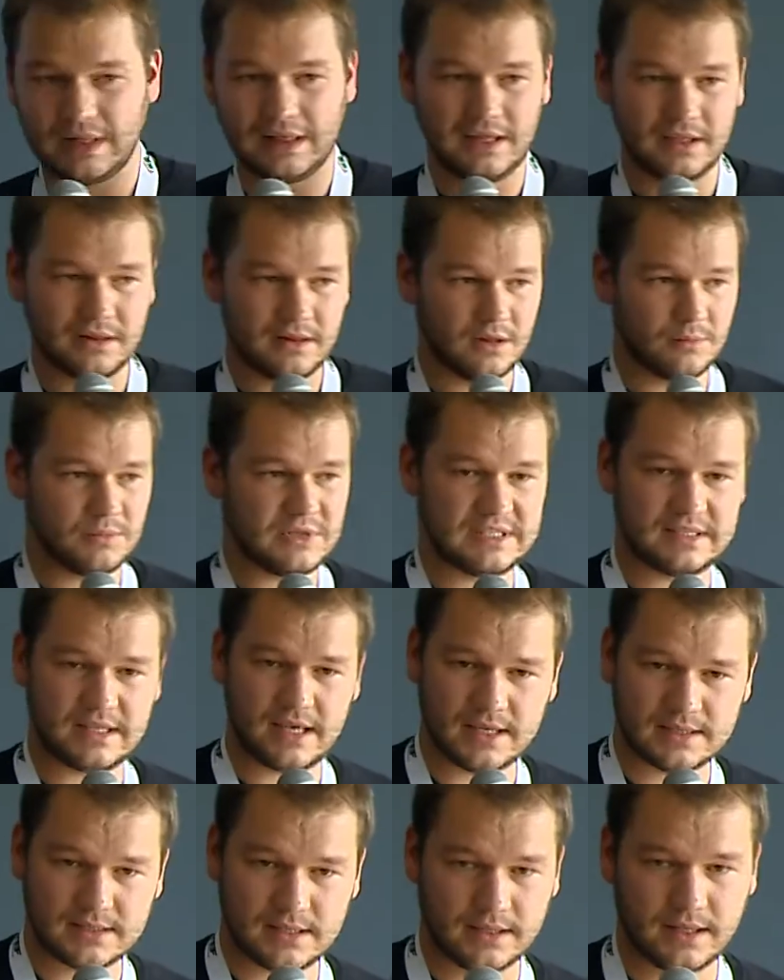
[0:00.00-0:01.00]
little
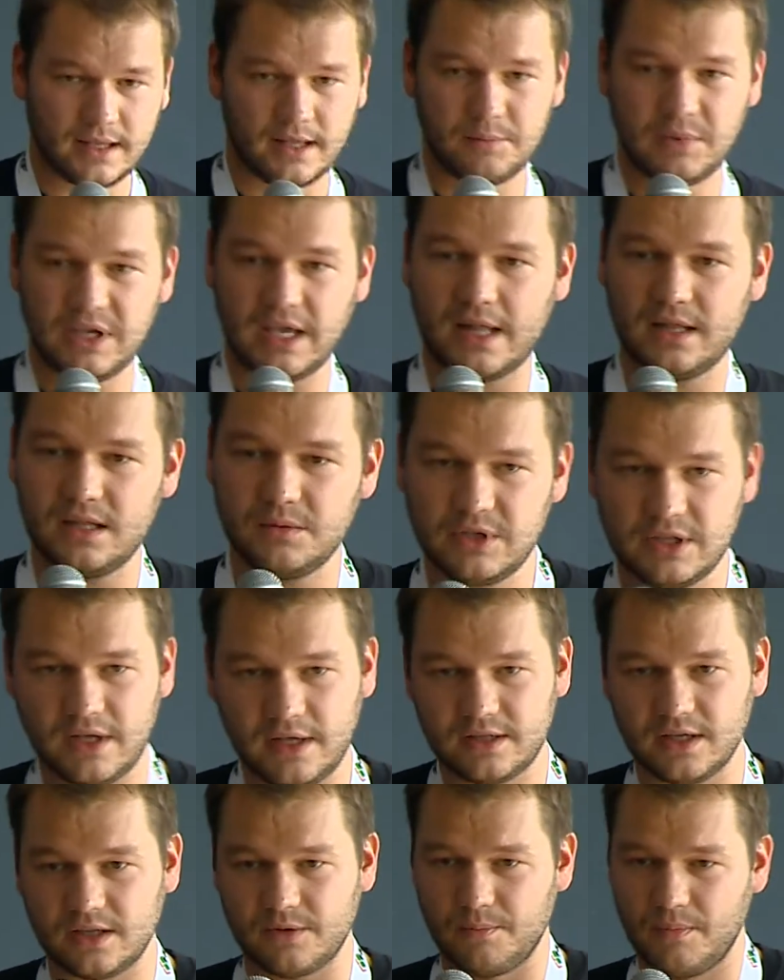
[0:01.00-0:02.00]
mistakes that can be
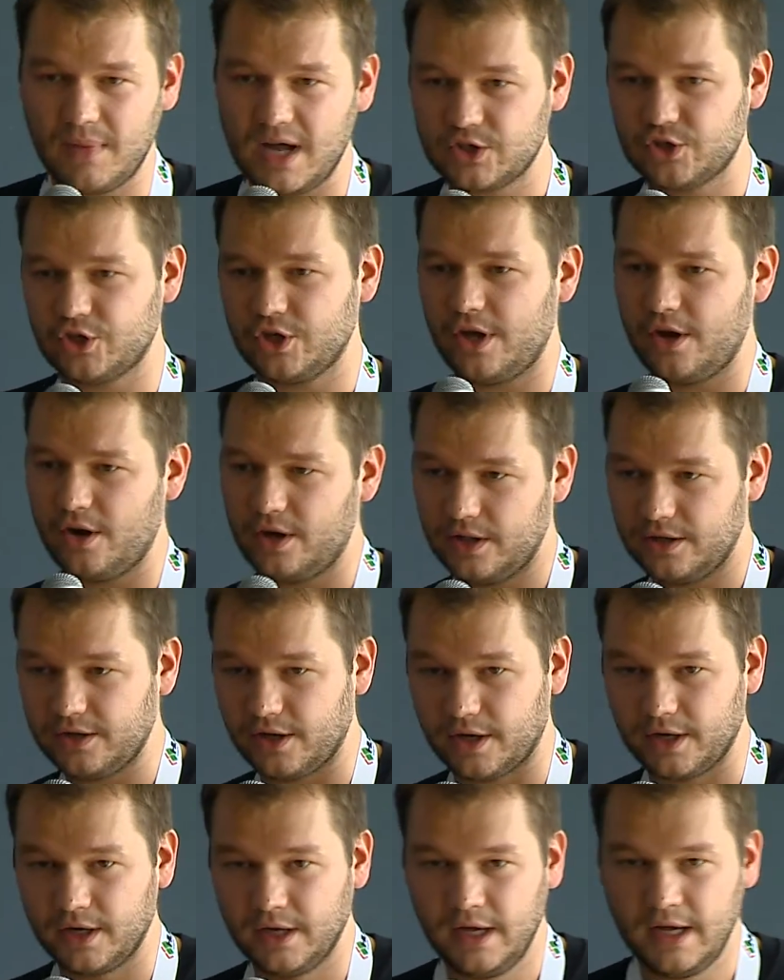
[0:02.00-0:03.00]
eliminated much
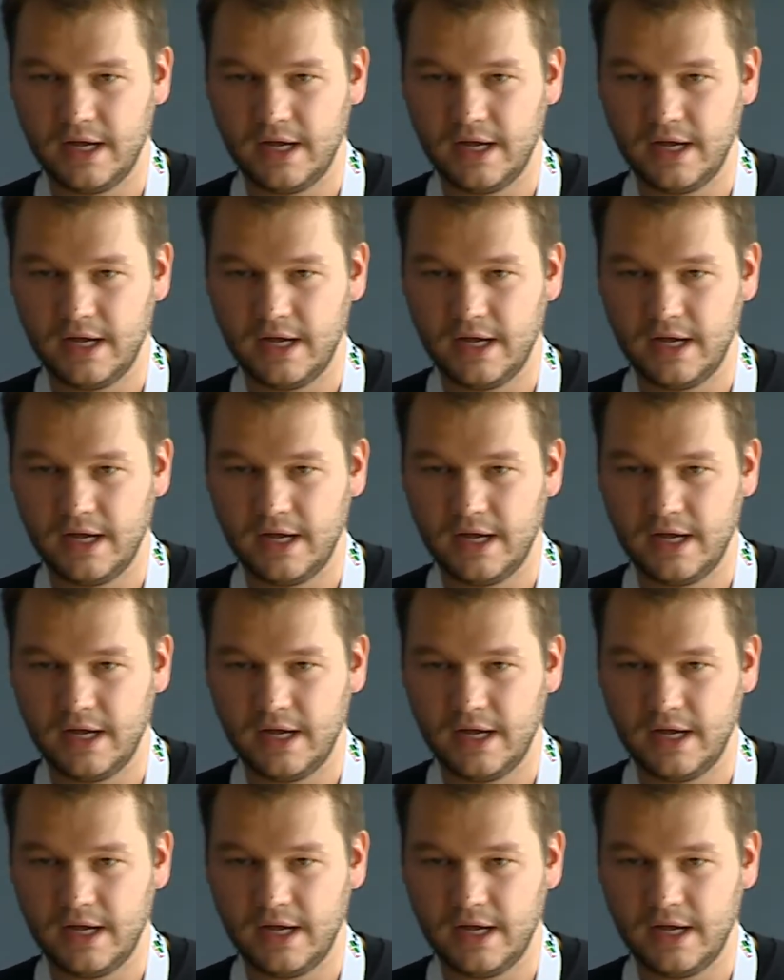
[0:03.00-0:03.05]
earlier.